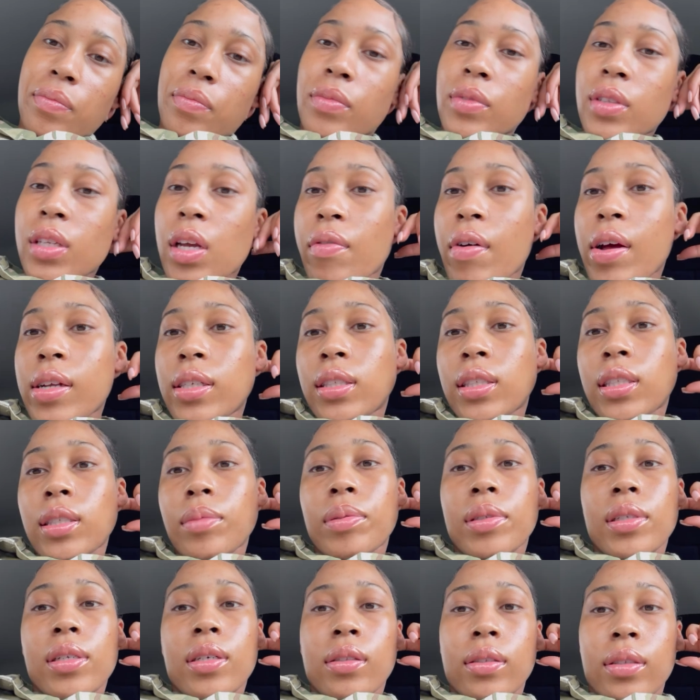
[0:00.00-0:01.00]
if I skip
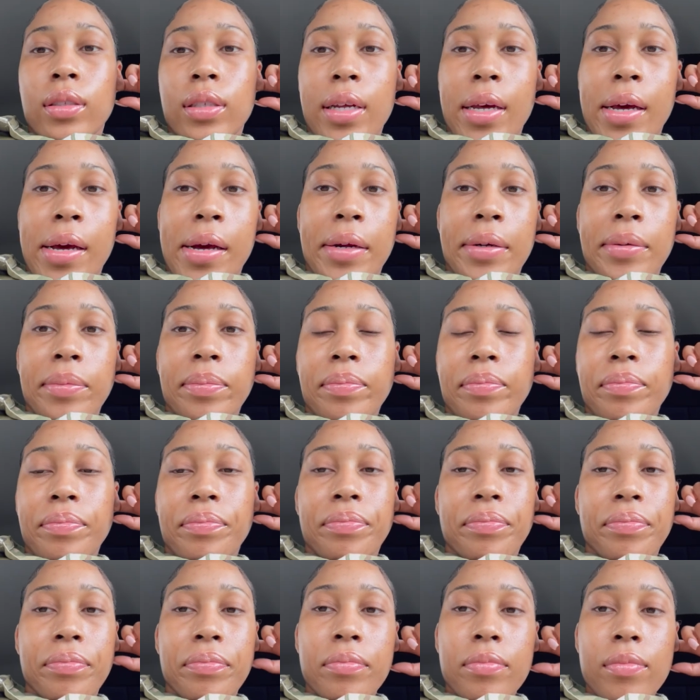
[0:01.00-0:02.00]
another day,
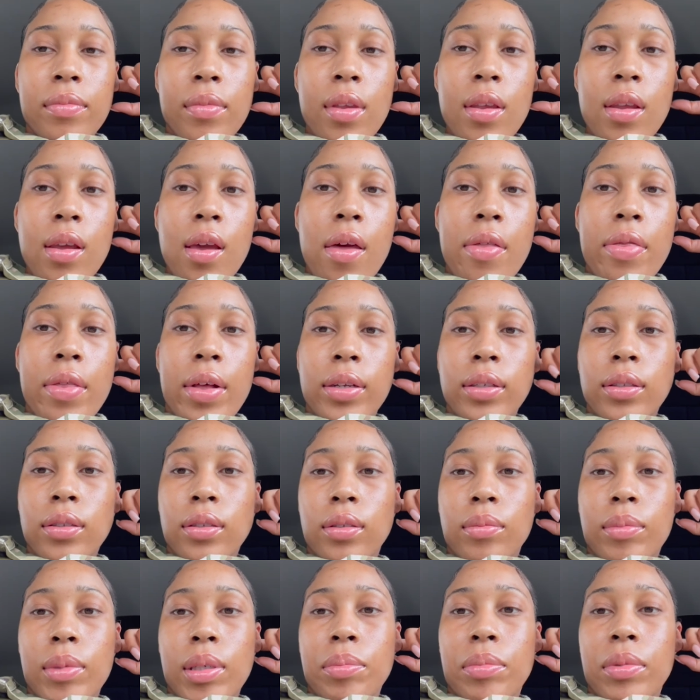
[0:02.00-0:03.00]
that's
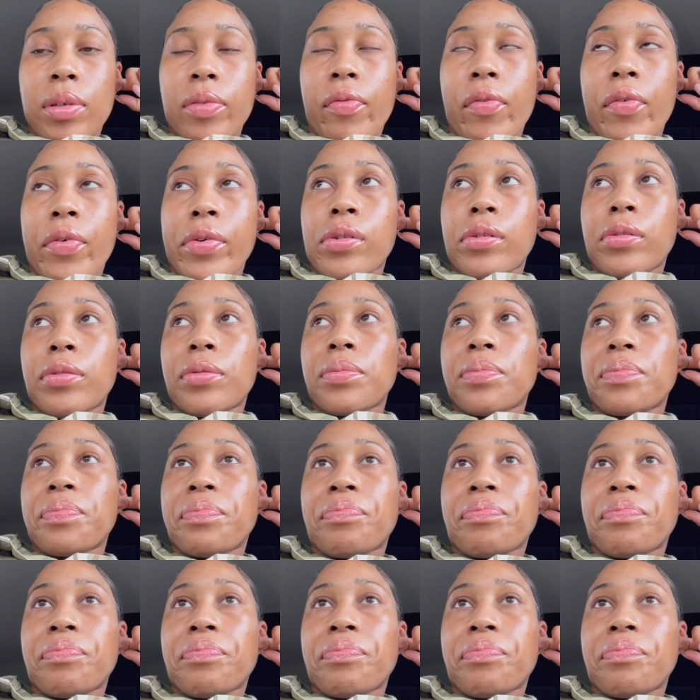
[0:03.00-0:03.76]
gonna make me feel